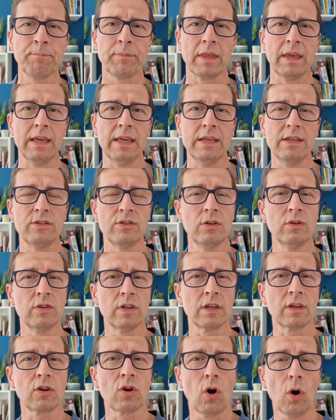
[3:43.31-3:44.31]
is
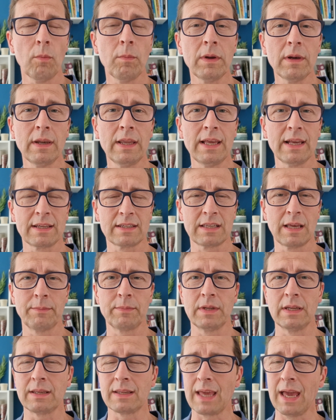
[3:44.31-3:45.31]
using commonly
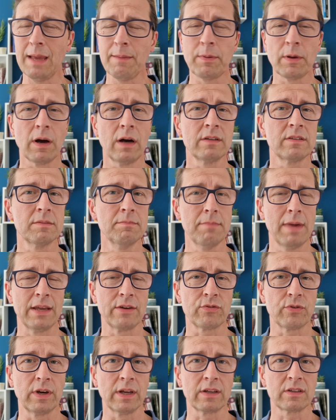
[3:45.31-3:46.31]
accepted KPIs and
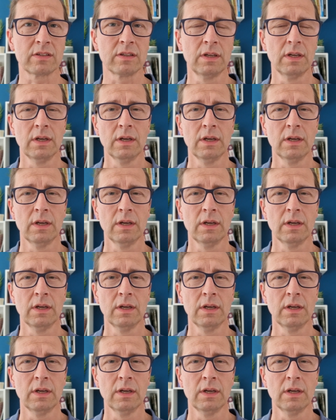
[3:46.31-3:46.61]
metrics